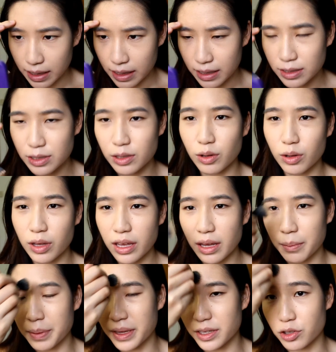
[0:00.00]
it's looking
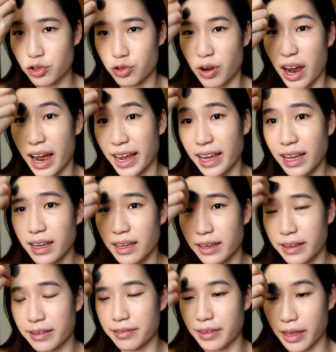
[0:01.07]
a bit dry,
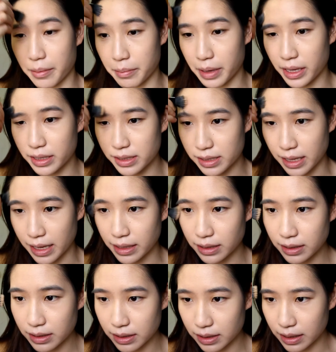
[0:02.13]
if that makes
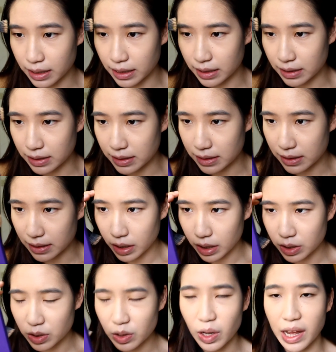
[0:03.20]
sense. It's
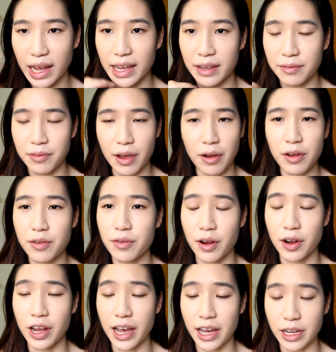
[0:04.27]
it's not
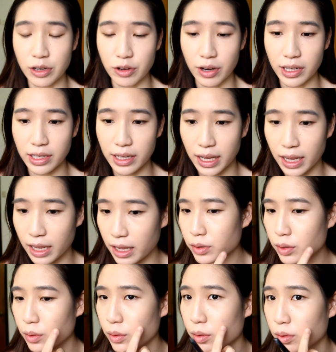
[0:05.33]
very hydrating.
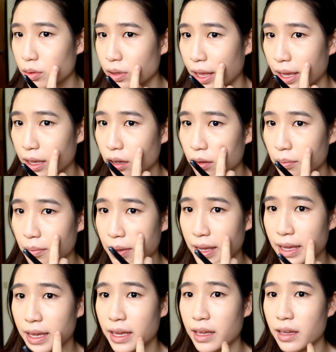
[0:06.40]
So like on
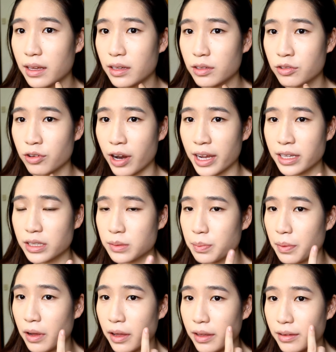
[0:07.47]
my dry
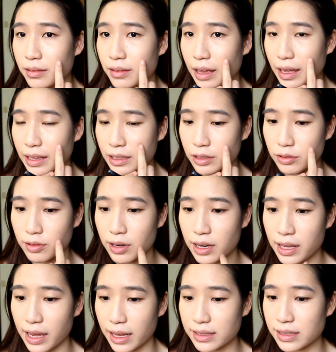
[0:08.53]
spot that is
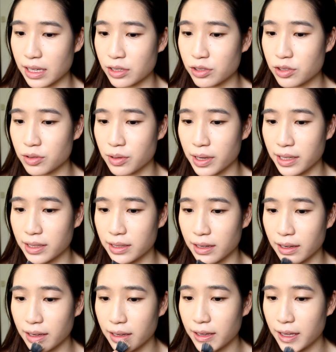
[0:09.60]
really
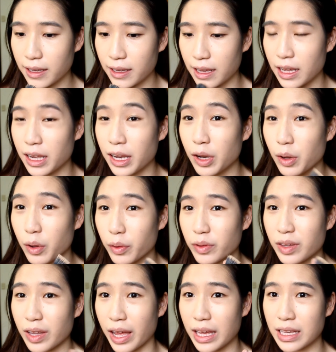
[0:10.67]
accentuated, it
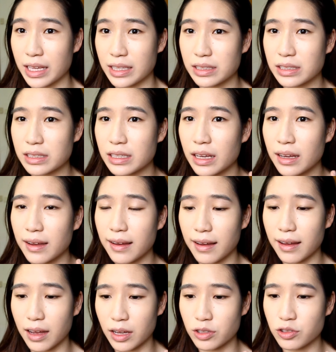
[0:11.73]
looks like it's
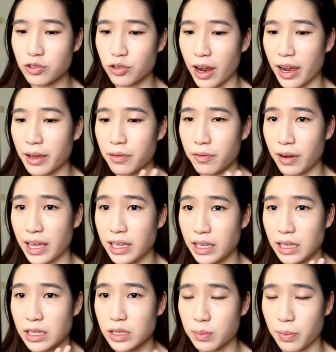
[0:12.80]
a dry
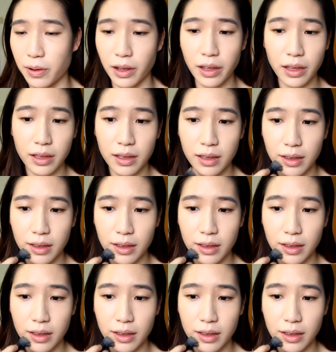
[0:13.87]
flaky spot,